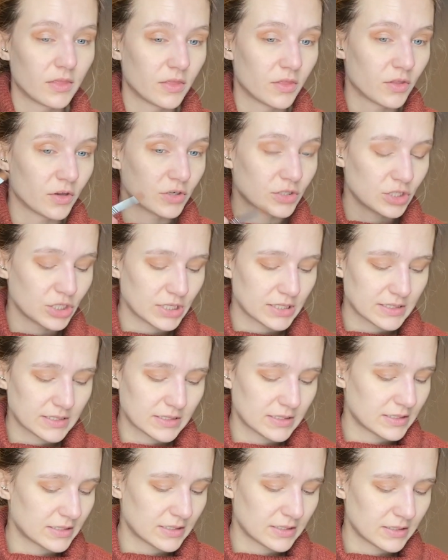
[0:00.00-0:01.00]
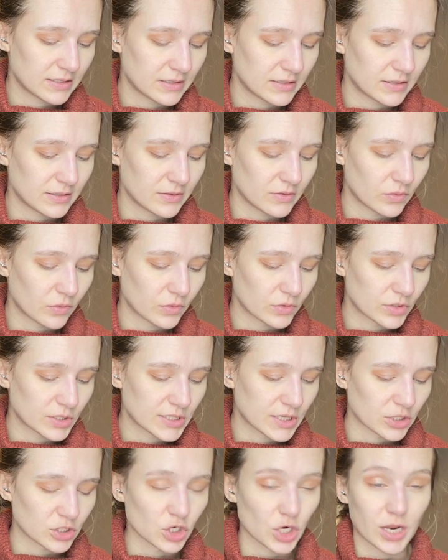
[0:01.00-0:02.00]
they're just
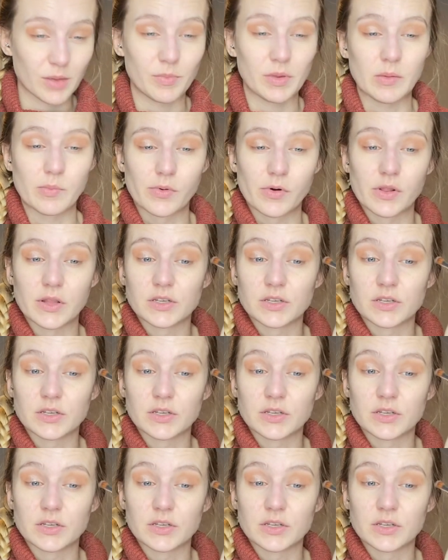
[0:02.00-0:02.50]
such great people,